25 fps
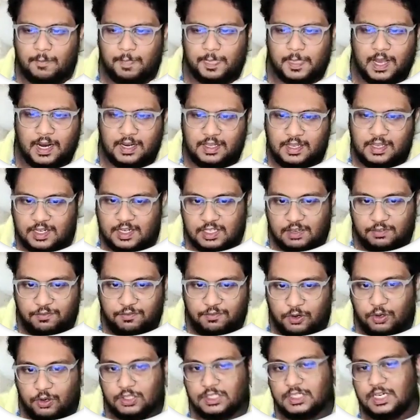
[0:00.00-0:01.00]
And there is a
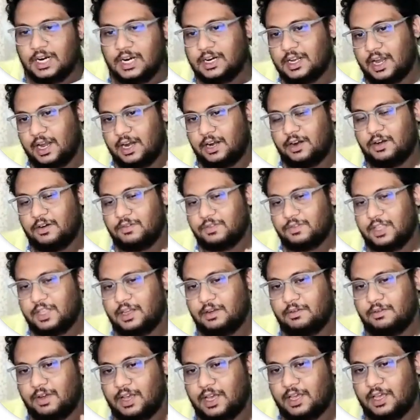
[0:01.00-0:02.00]
flow chart kind of
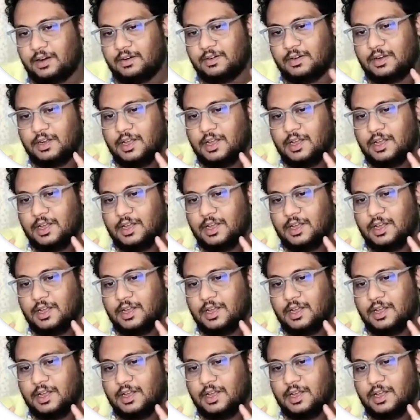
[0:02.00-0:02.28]
thing where